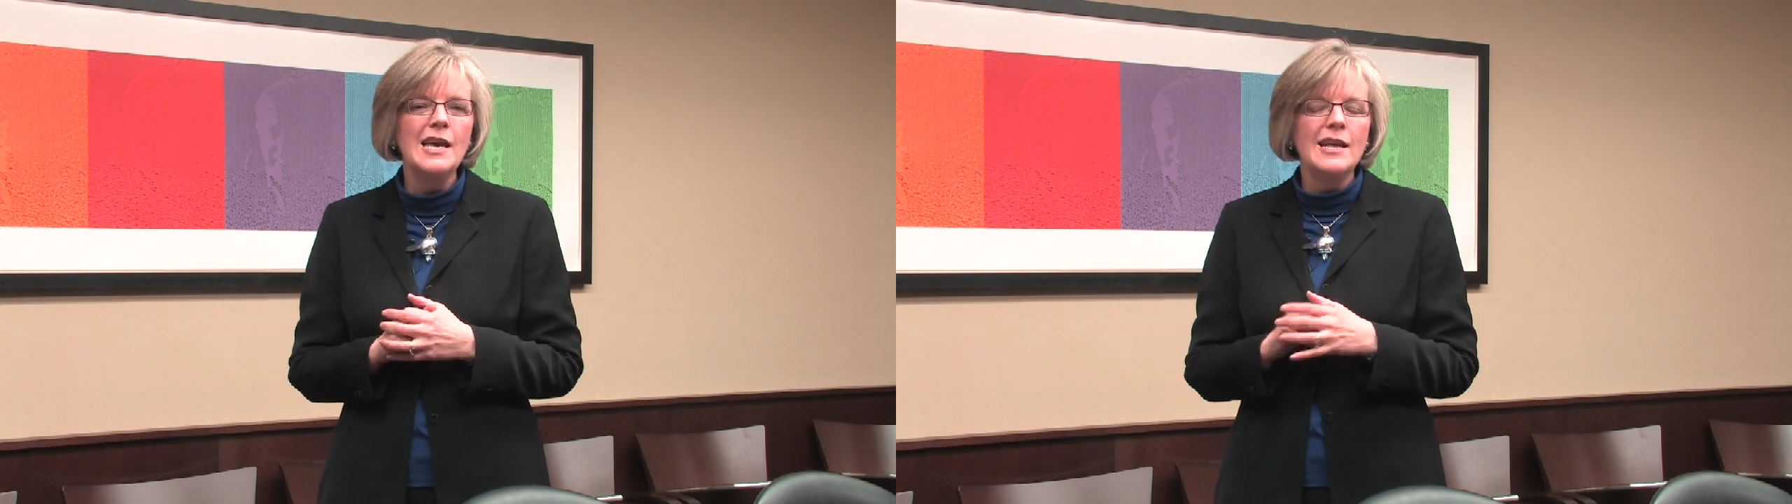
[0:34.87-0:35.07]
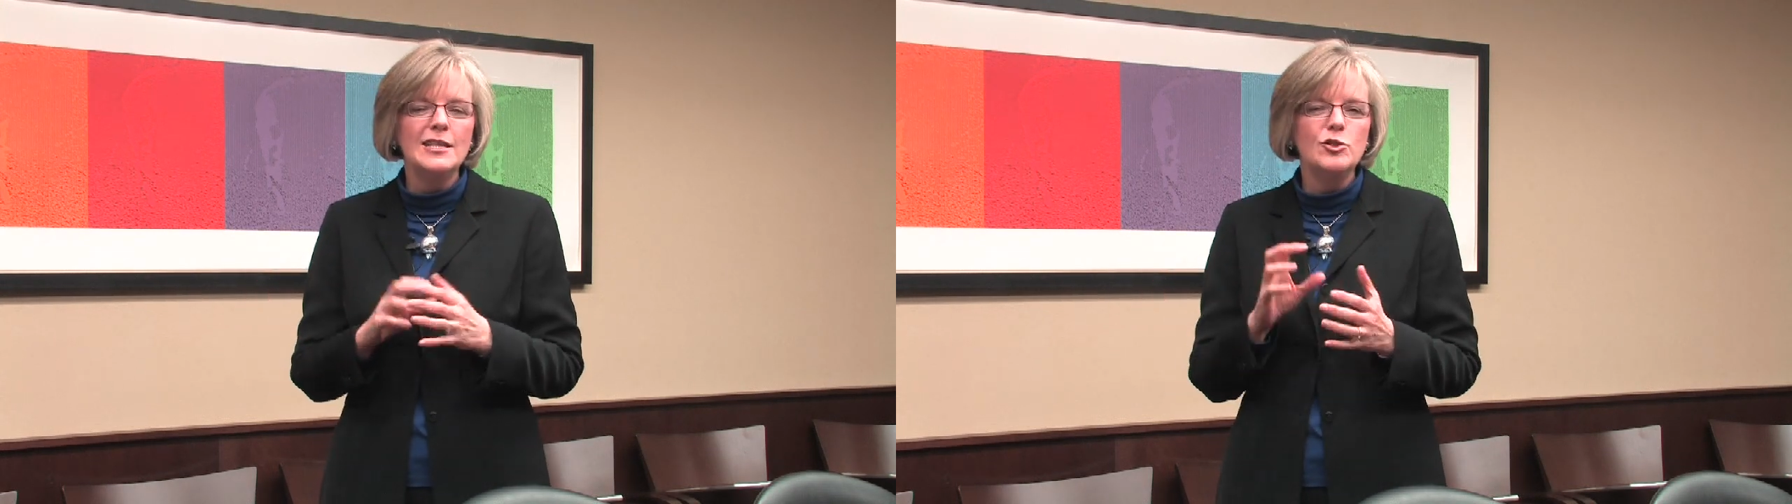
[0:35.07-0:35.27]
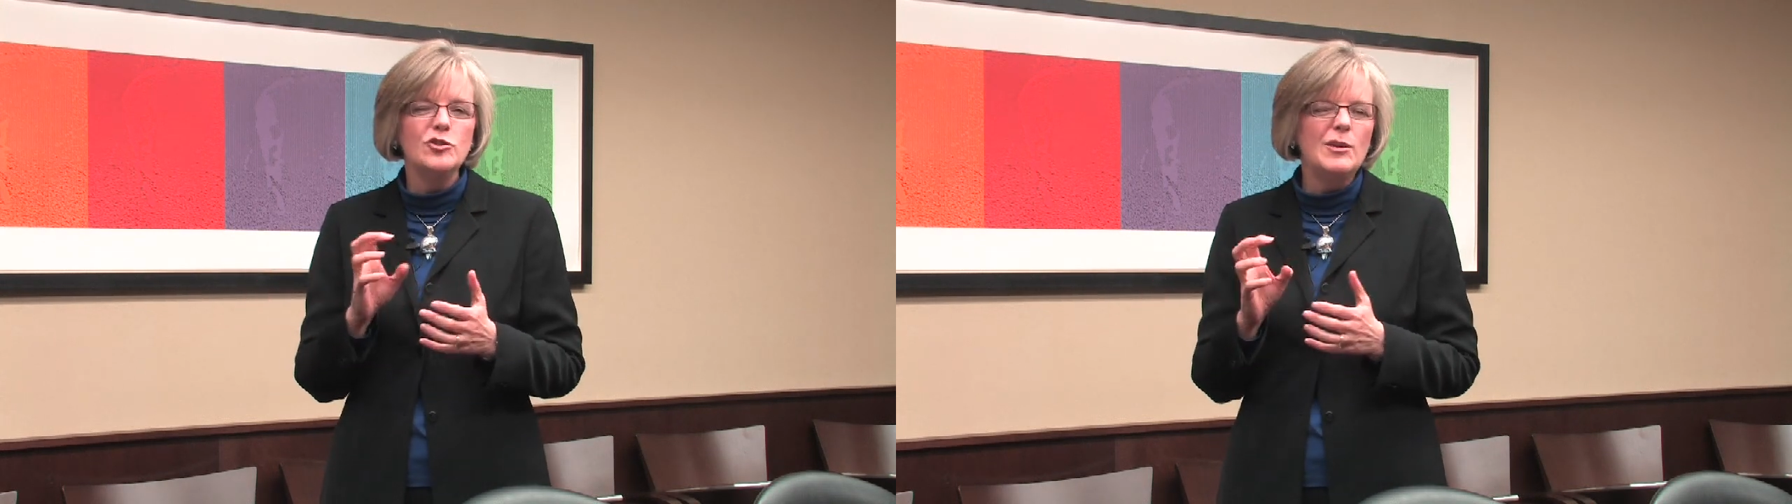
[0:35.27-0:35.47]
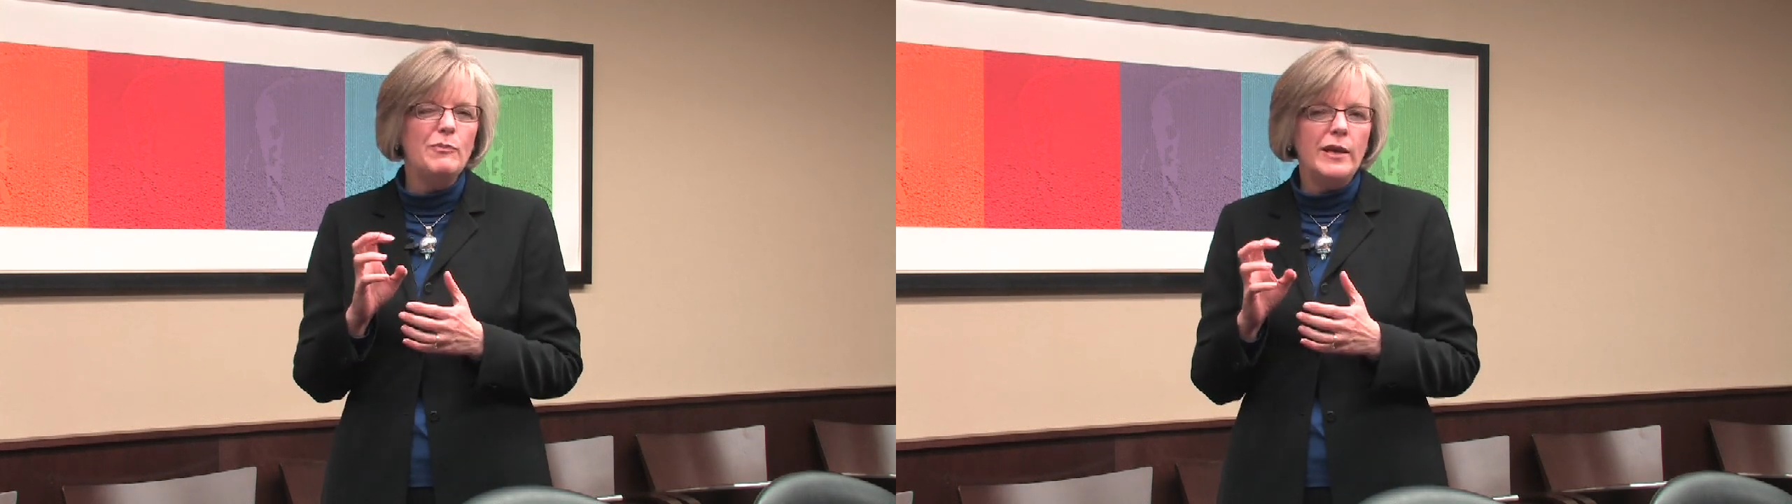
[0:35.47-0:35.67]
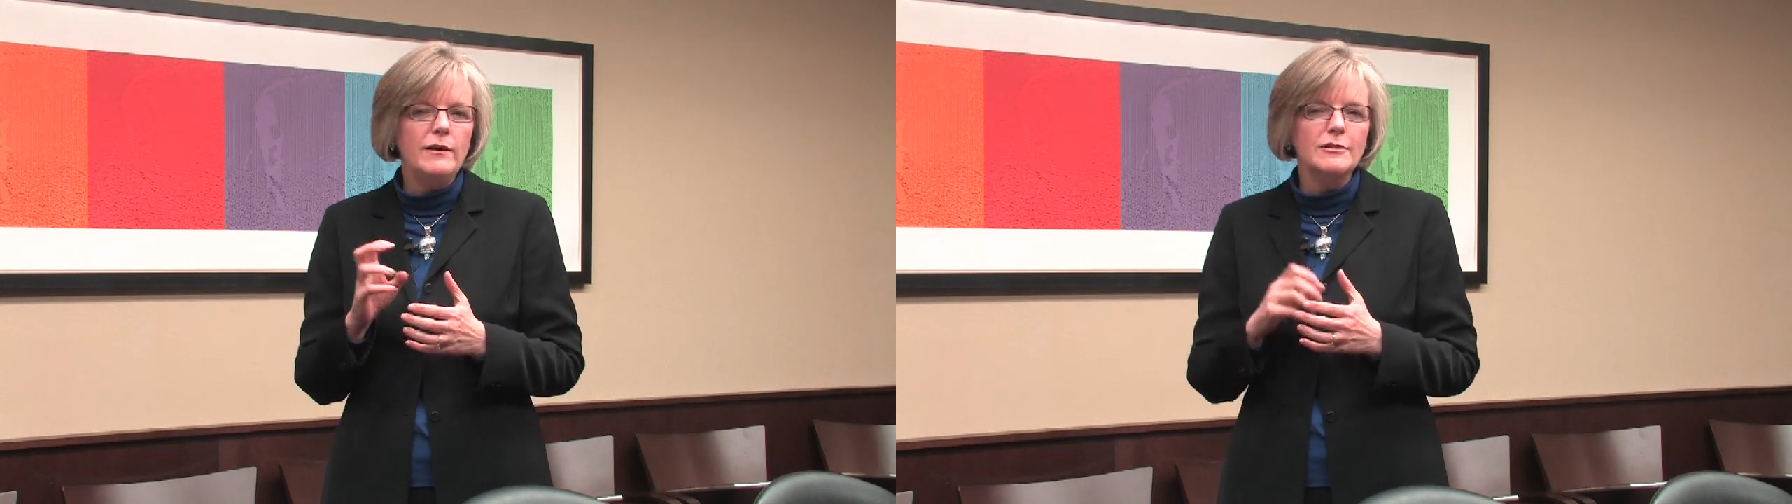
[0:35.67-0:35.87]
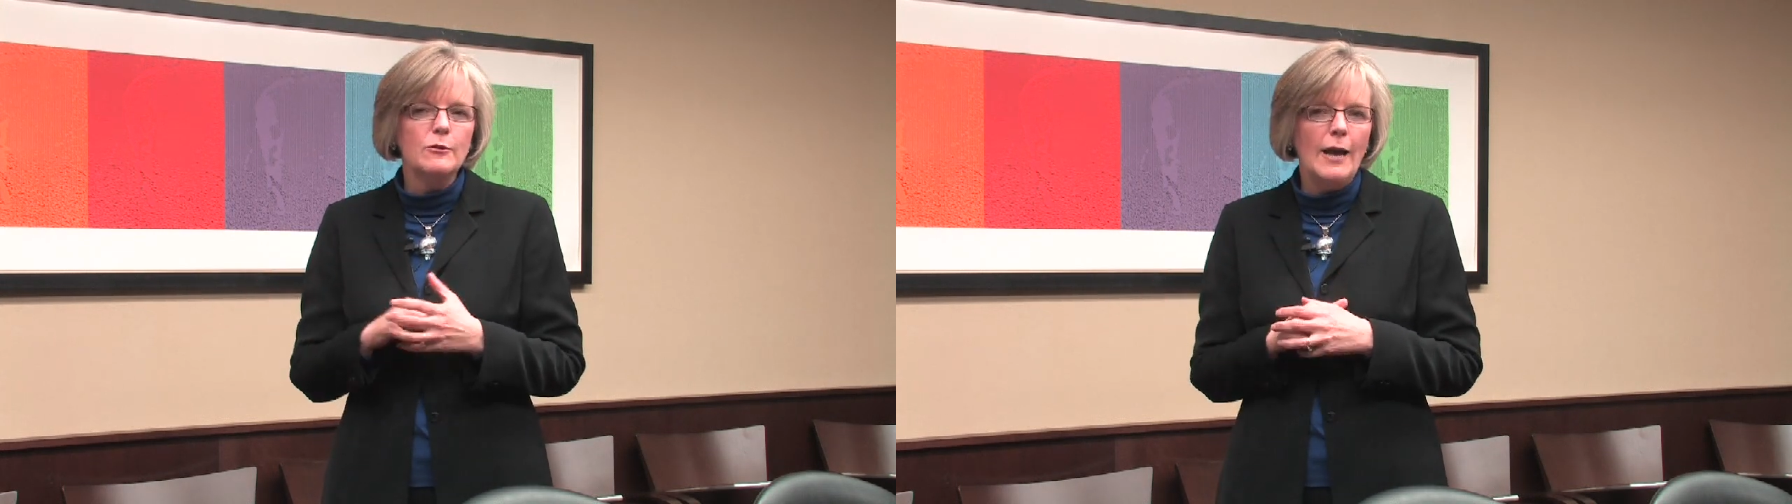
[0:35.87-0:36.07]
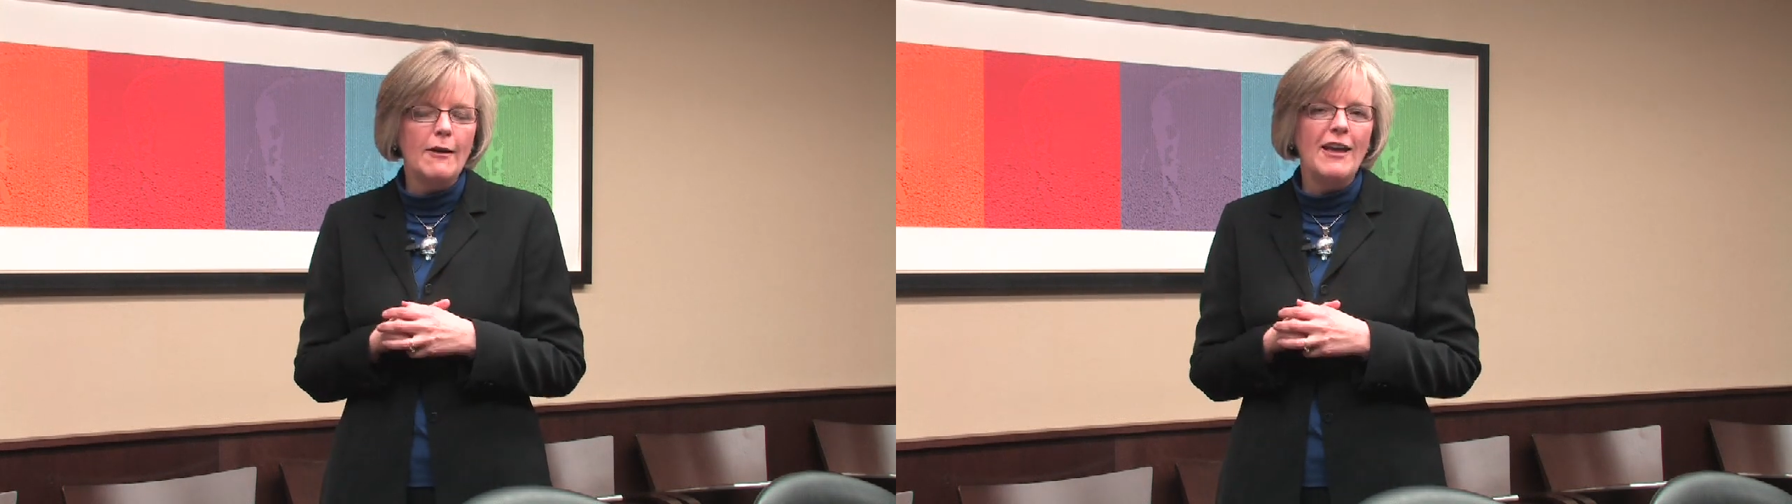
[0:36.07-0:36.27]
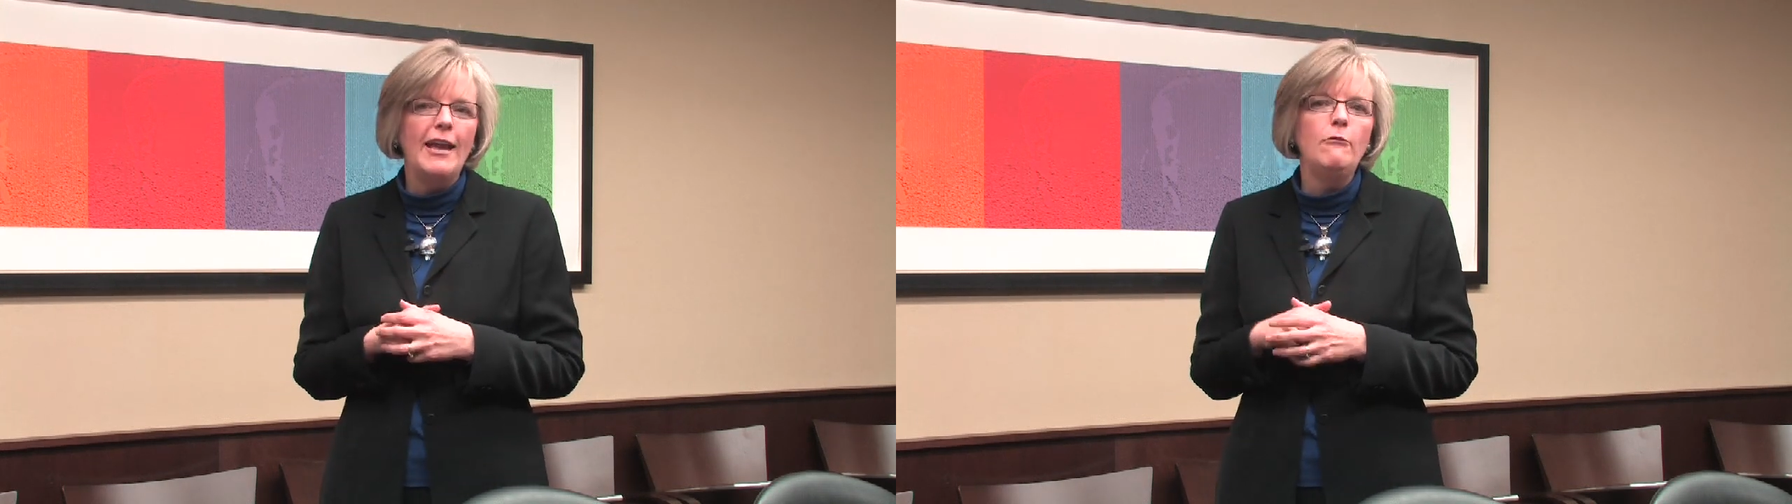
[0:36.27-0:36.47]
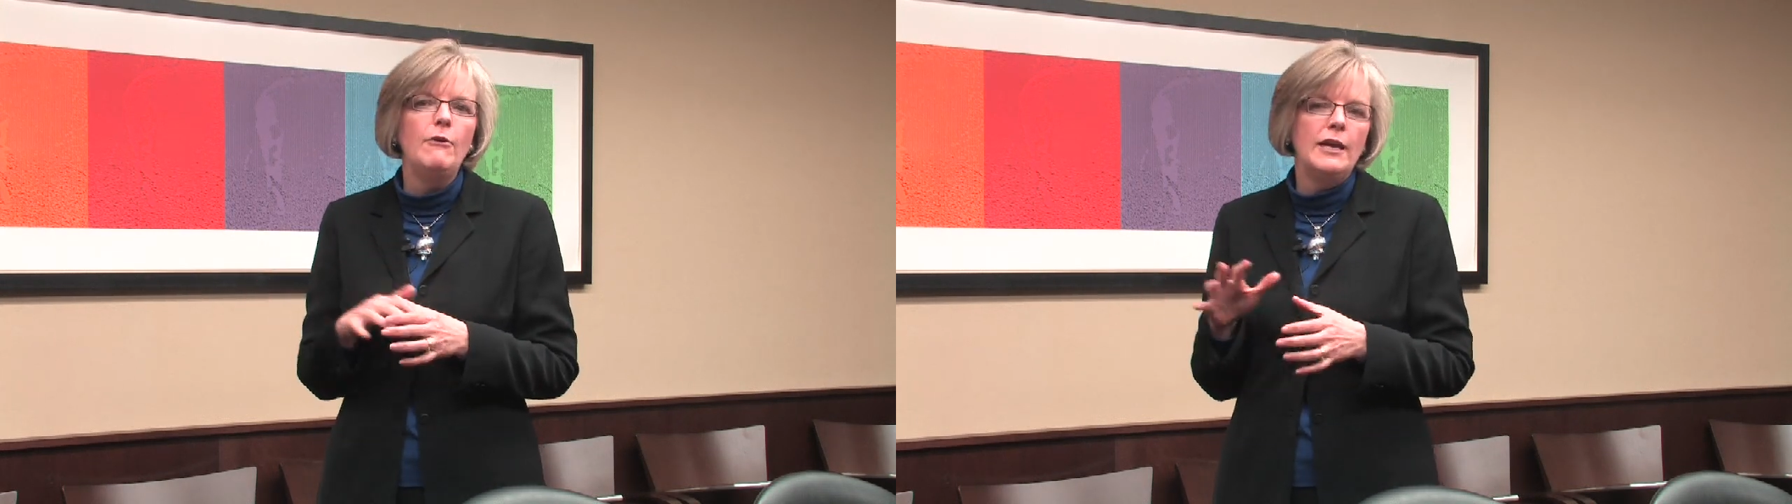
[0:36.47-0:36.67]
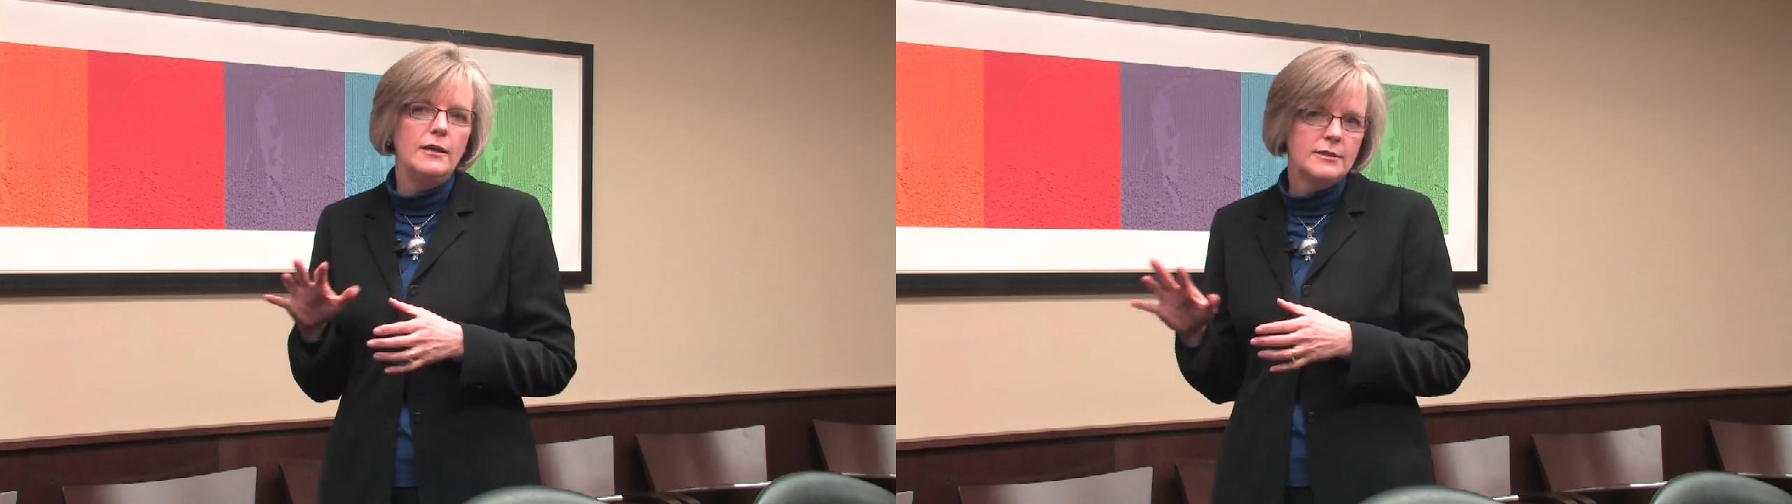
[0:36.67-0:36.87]
It usually peaks around 8
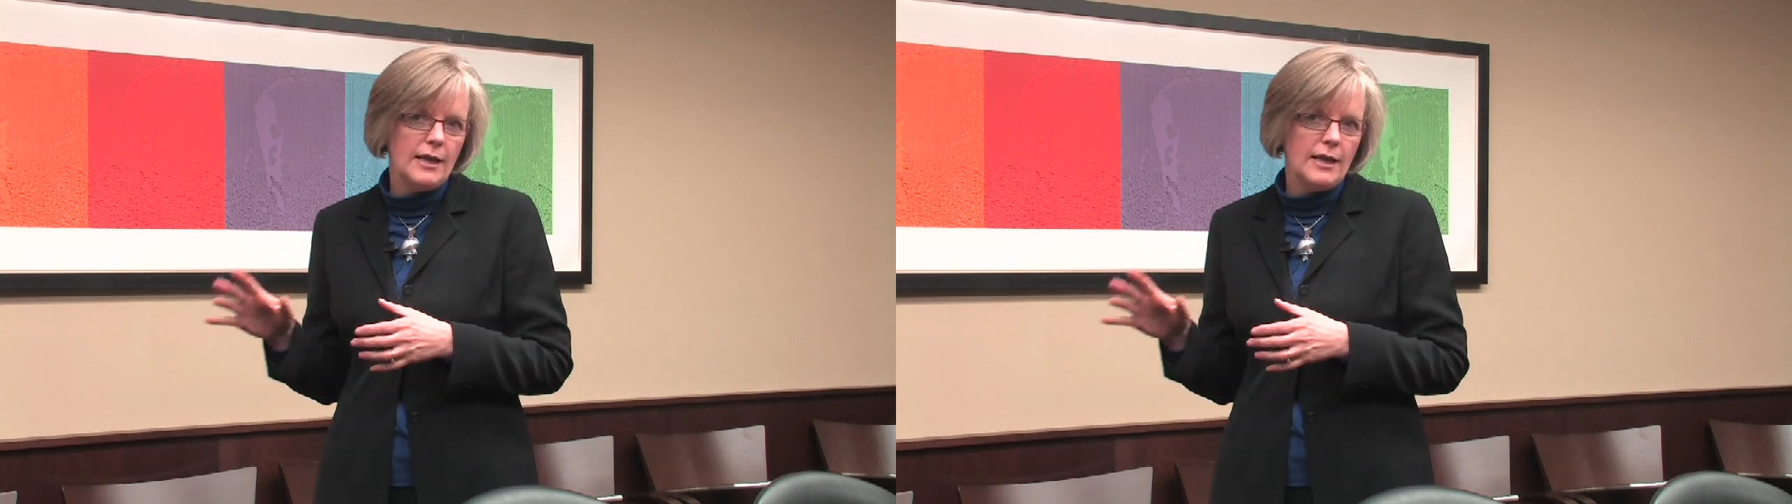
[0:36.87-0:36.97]
weeks,